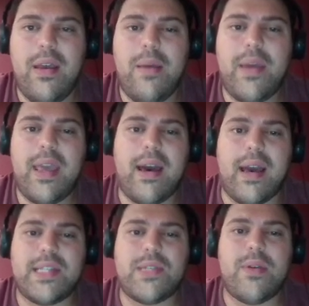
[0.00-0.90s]
But yeah, I
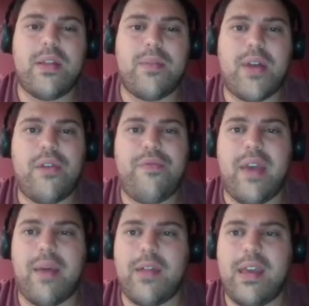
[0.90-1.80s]
swear the Proud
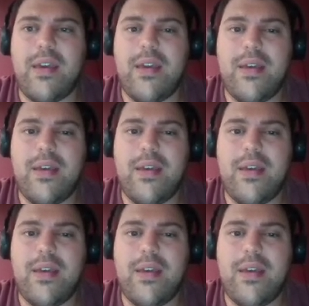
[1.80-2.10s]
Family.